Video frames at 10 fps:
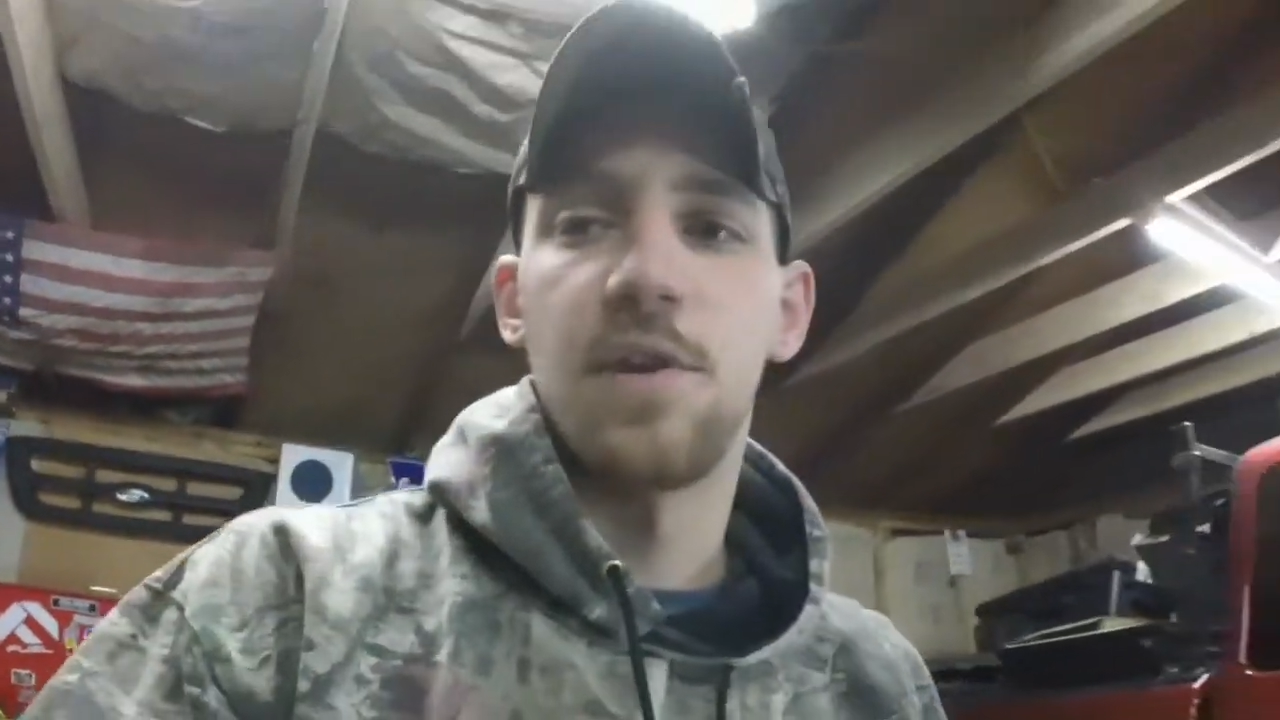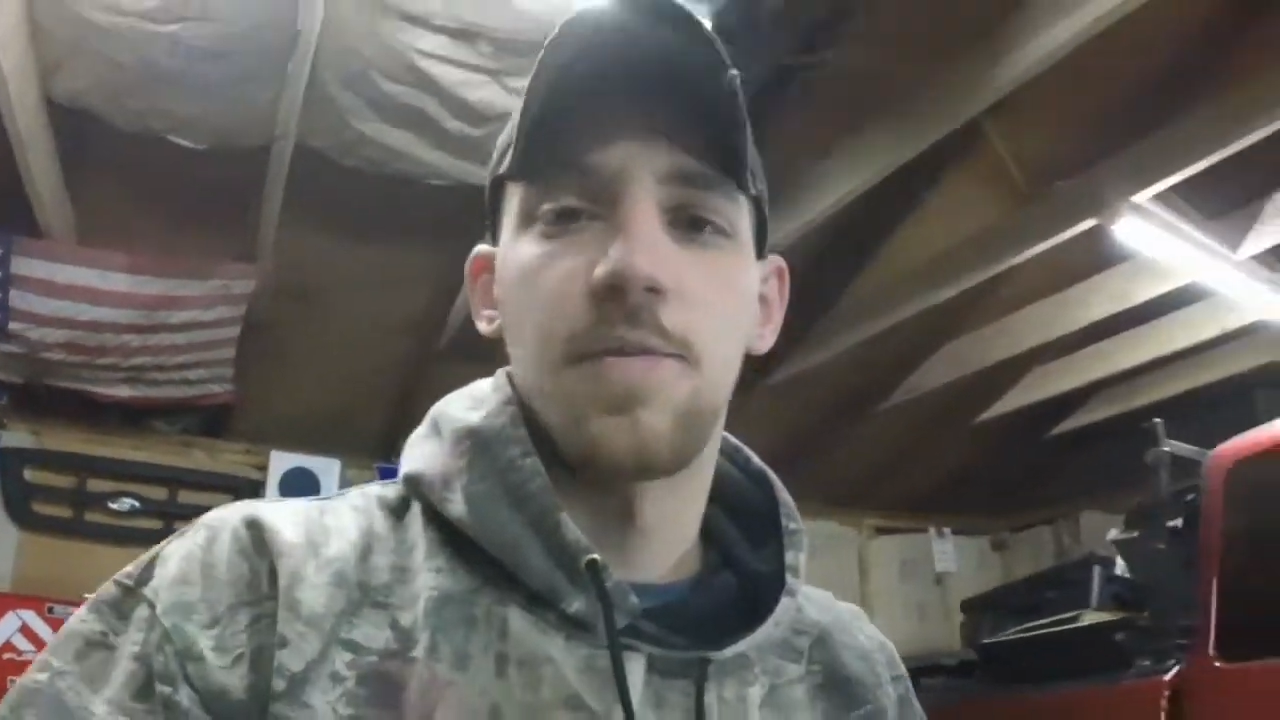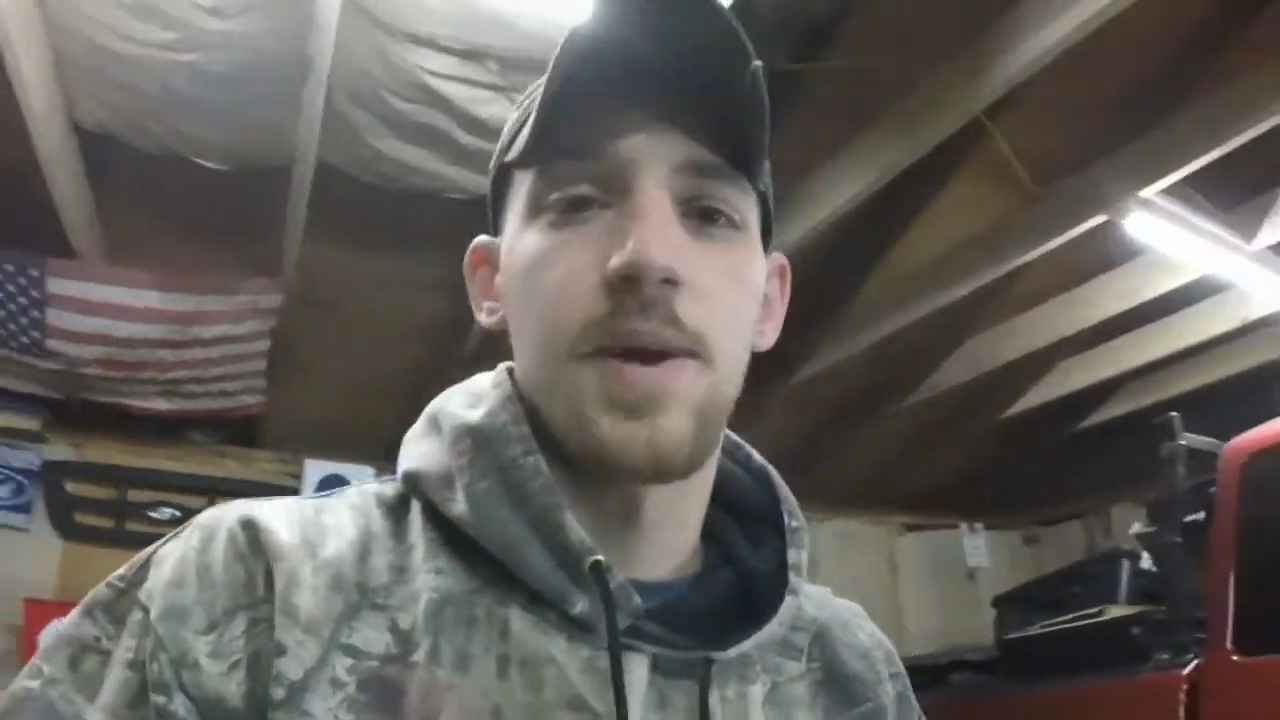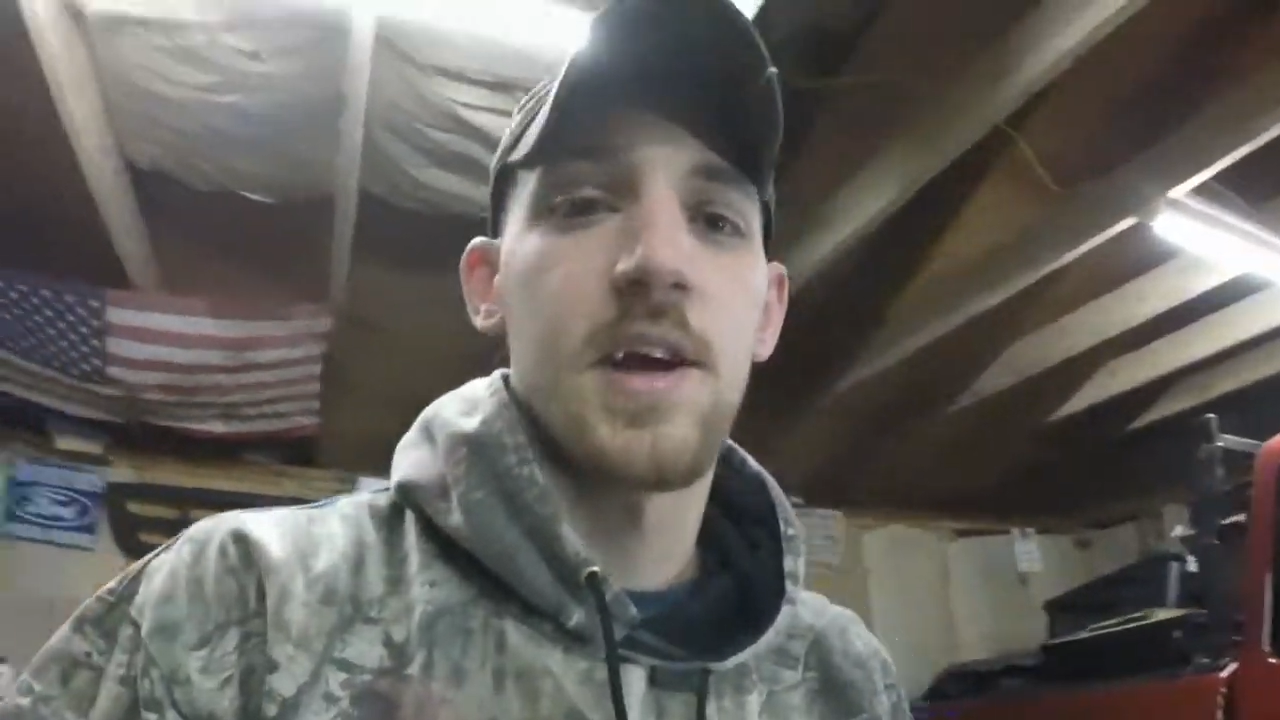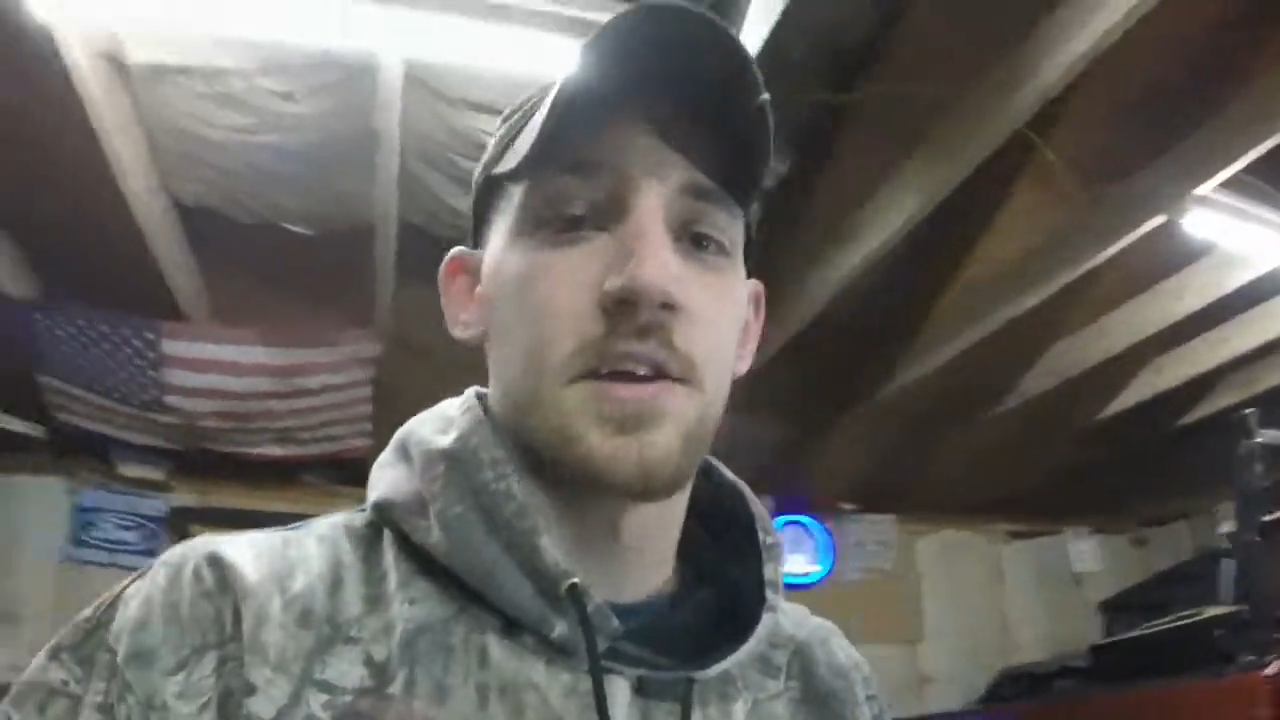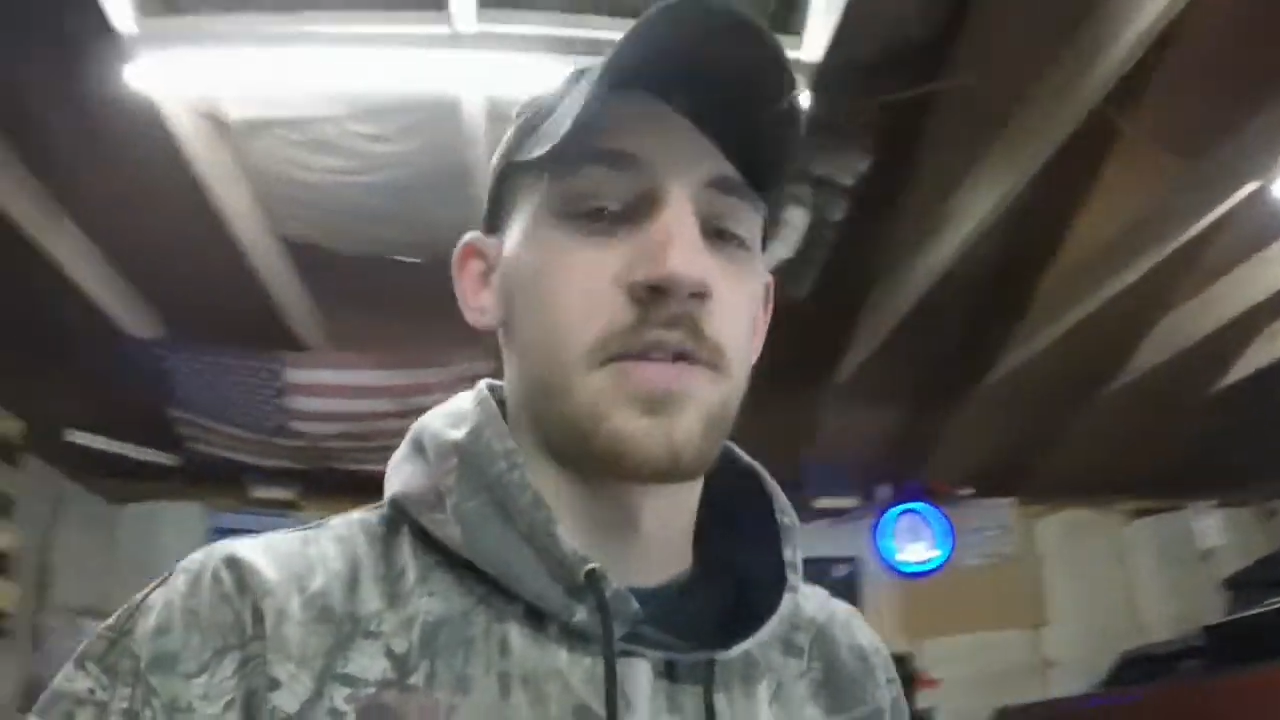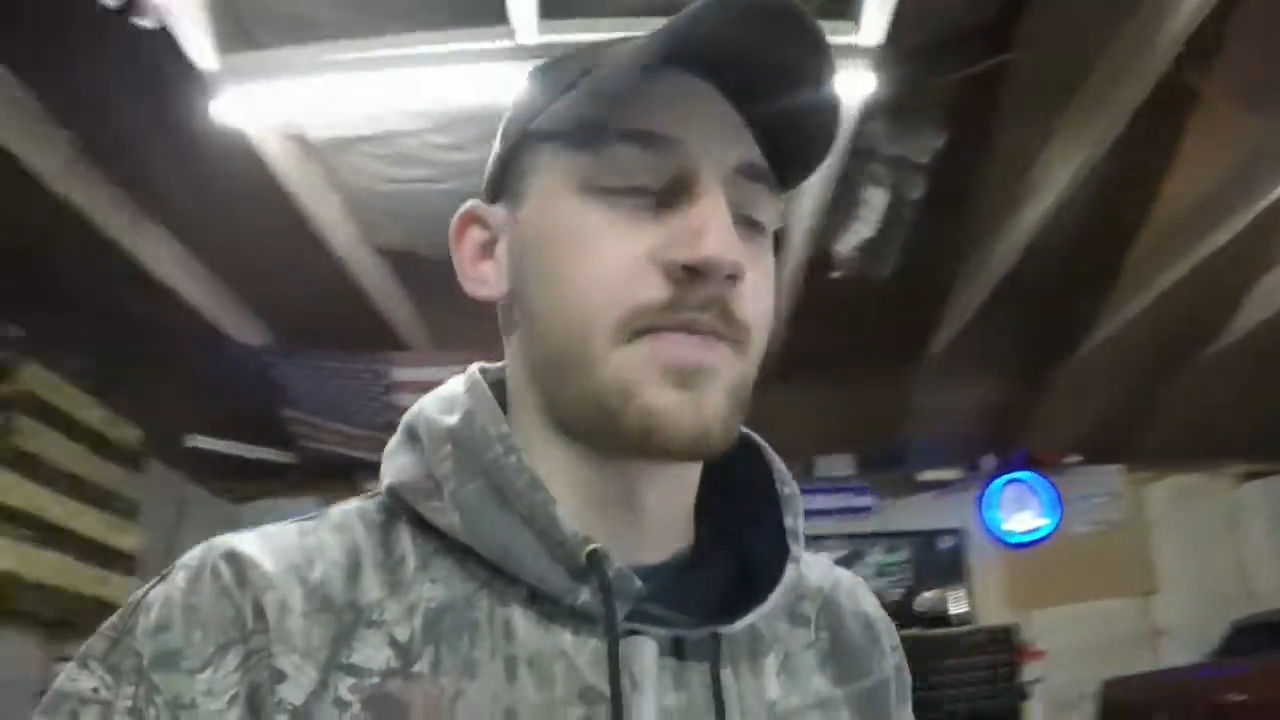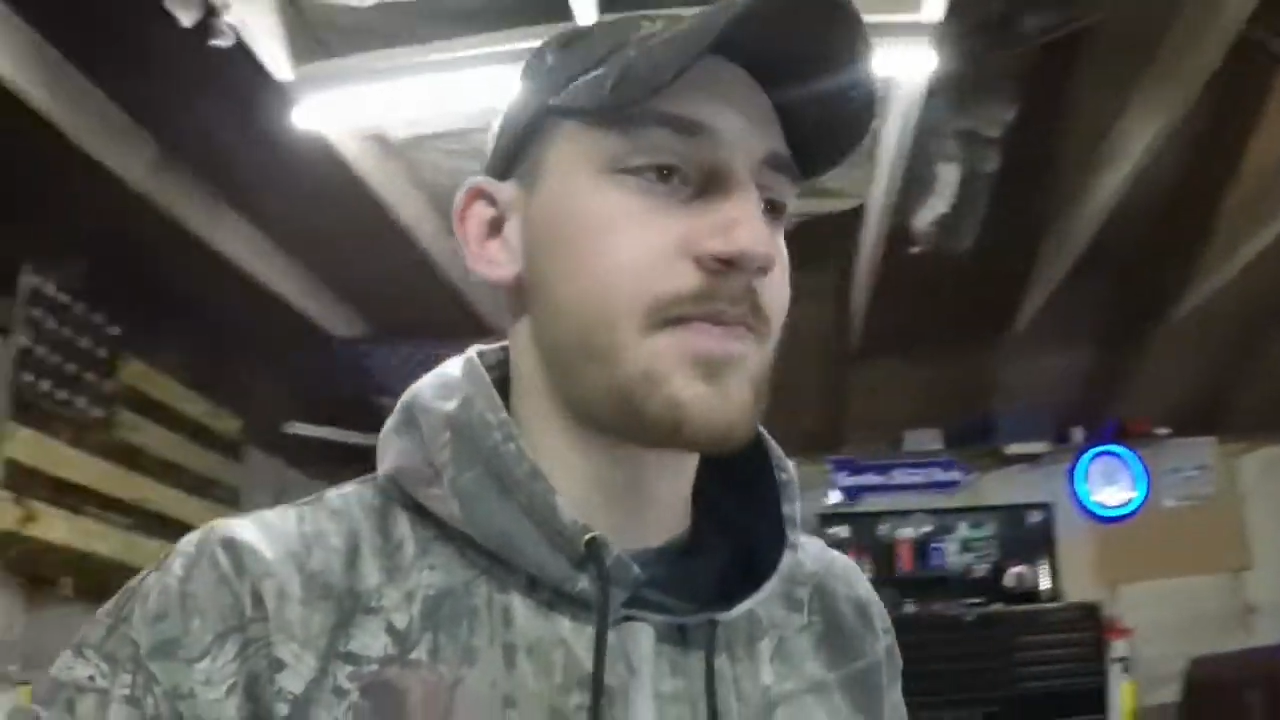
lug pattern.